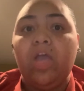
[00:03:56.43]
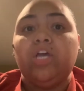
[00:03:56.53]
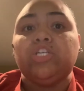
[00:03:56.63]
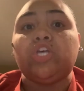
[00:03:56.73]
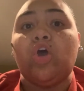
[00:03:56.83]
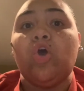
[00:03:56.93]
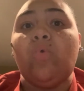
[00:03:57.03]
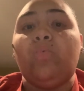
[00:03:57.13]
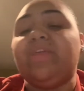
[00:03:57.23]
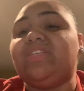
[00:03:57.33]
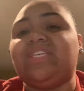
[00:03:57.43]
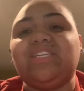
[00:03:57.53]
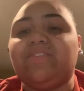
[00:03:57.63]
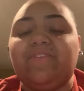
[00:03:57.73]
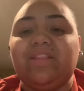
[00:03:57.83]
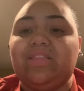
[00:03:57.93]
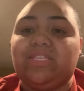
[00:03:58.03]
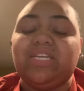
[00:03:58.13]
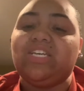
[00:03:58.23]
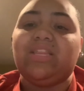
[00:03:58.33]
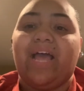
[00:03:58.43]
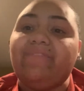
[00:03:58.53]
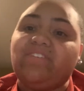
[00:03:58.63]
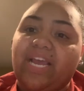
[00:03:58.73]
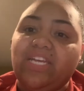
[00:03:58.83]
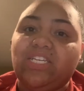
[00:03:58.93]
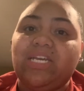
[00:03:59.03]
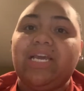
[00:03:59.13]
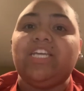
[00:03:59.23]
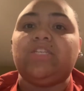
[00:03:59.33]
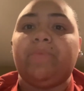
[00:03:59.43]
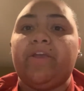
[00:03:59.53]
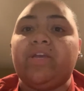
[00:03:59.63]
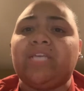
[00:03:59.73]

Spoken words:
So with such a life-changing experience,